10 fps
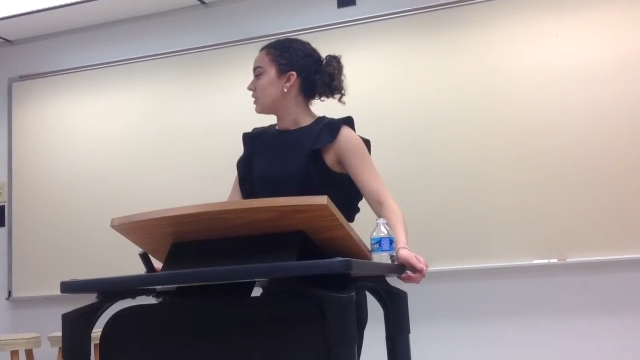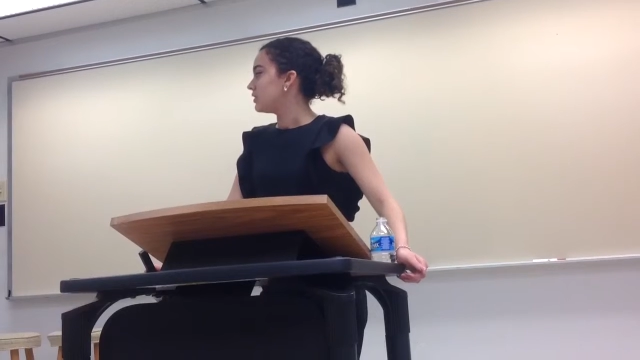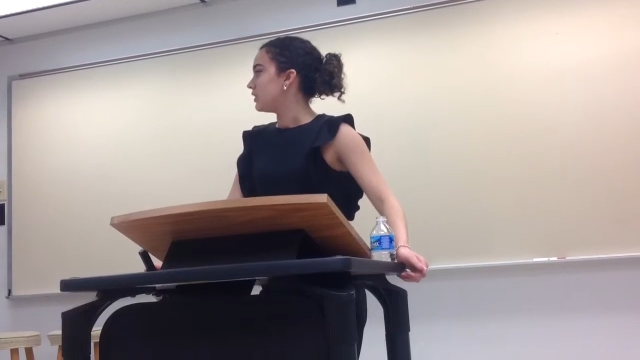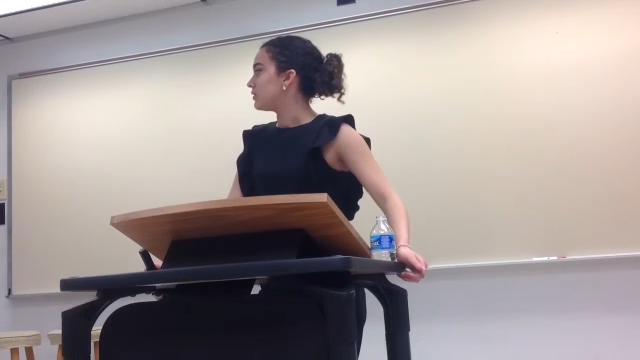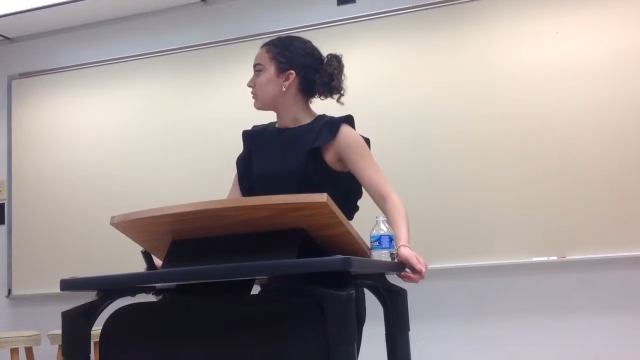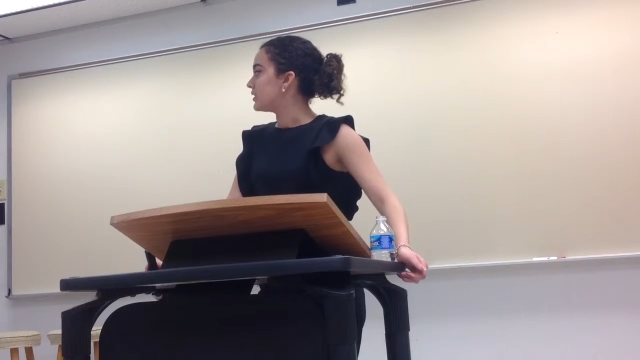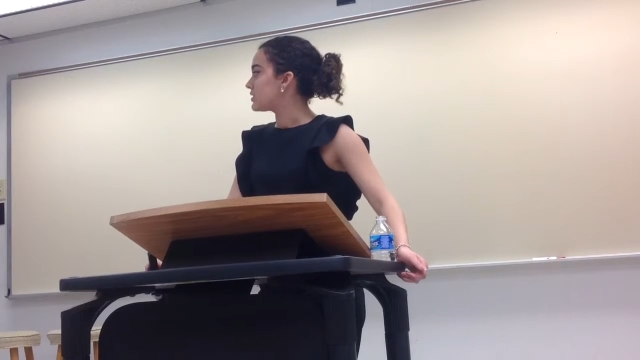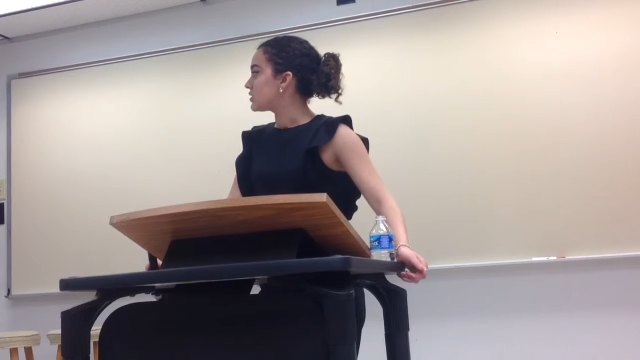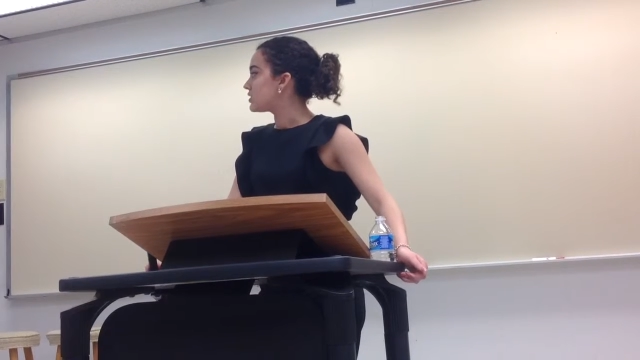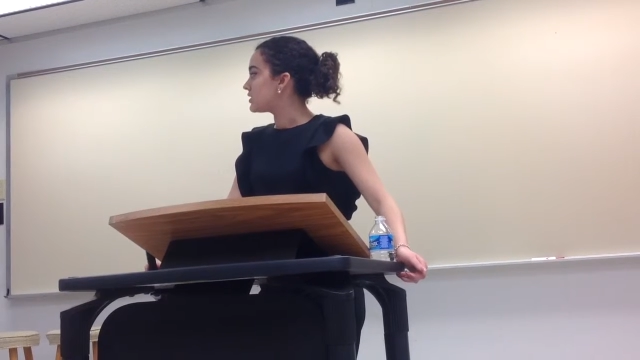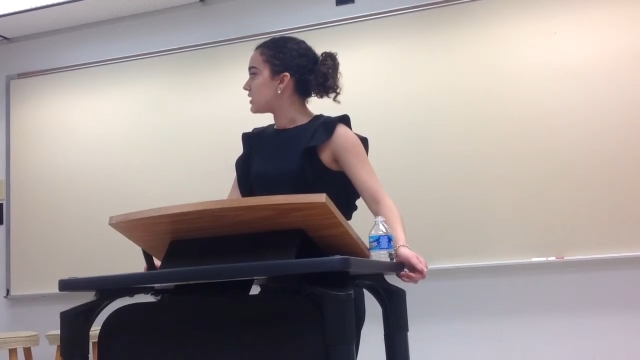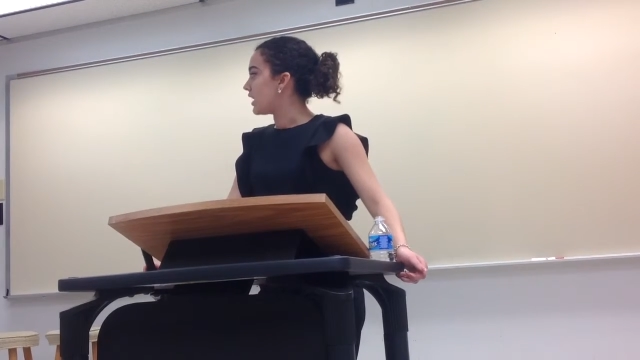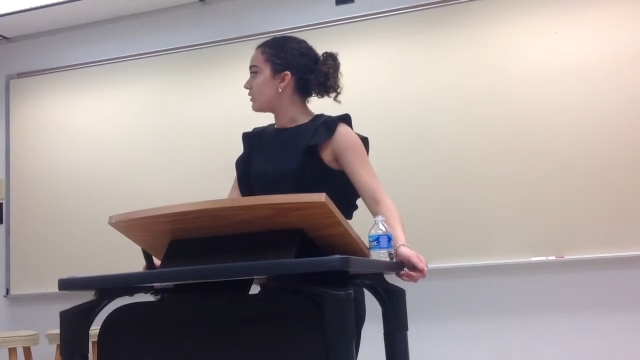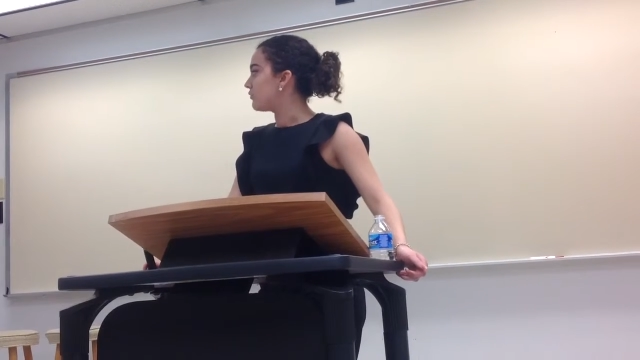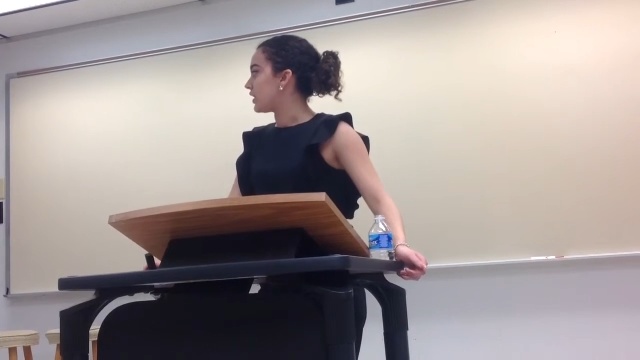then the research
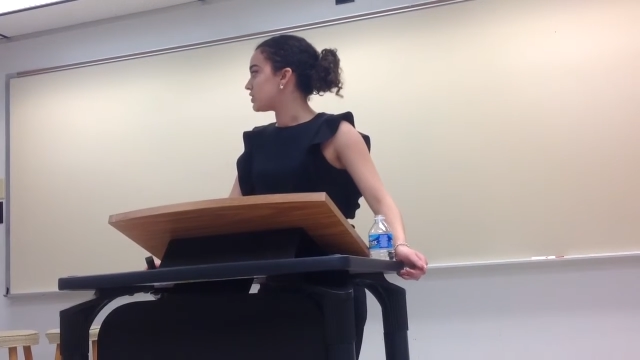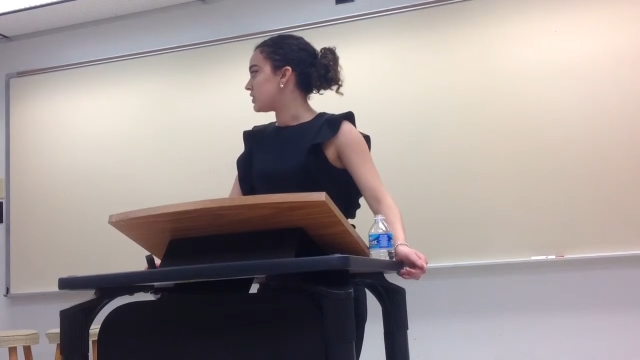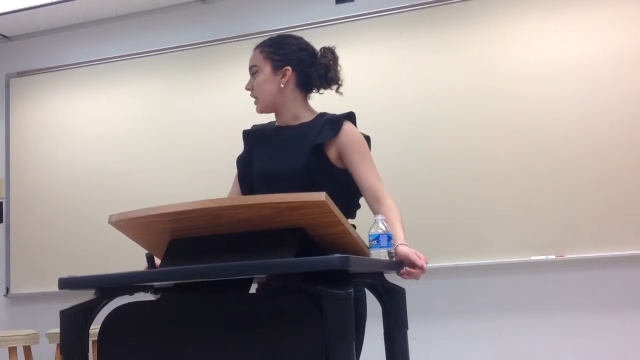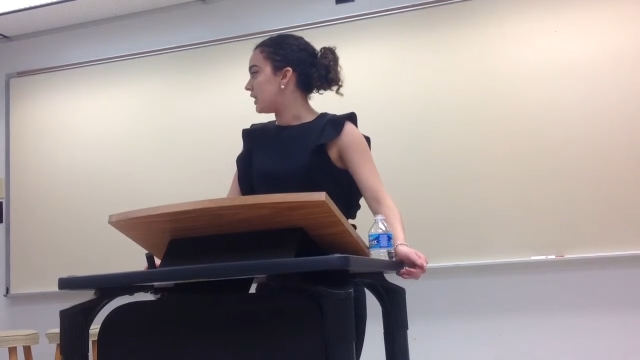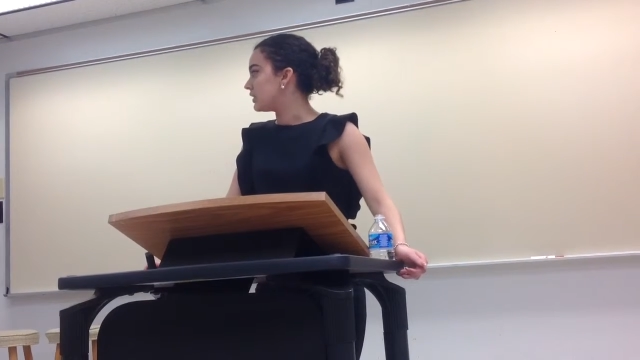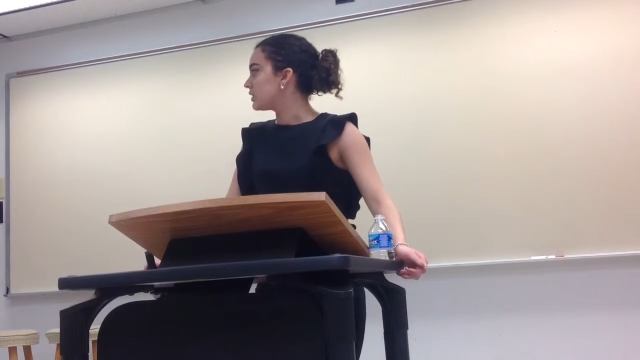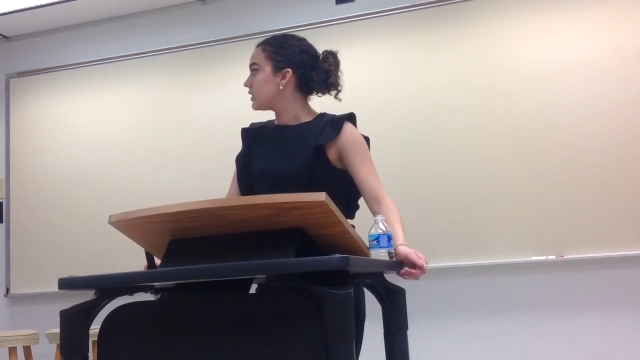design and rationale.